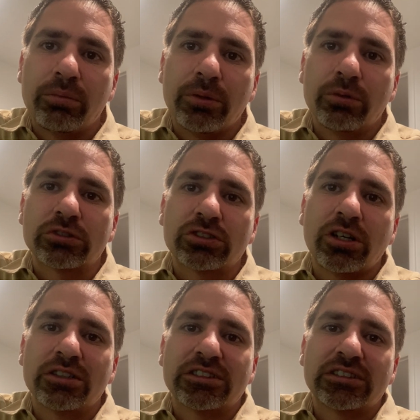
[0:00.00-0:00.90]
people
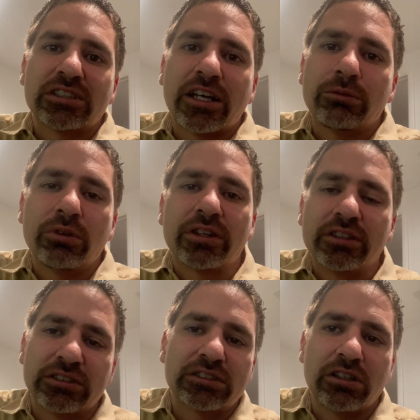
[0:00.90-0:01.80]
started to side with
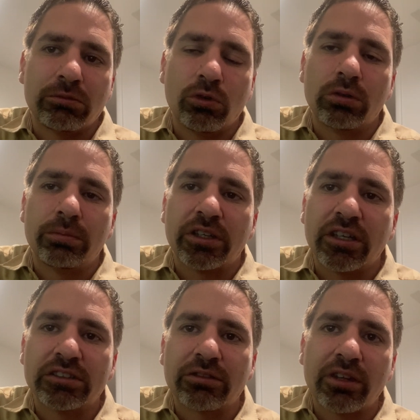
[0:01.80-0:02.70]
his son more
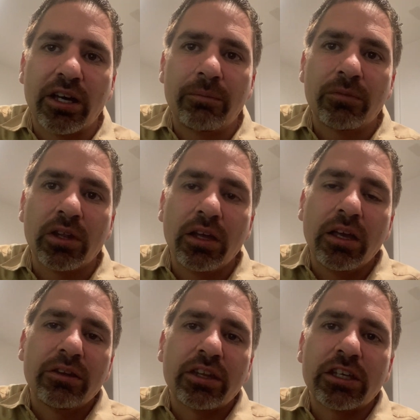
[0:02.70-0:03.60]
because of that.
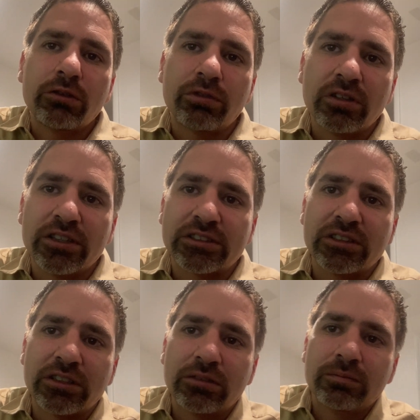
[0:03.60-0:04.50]
Thank you for listening.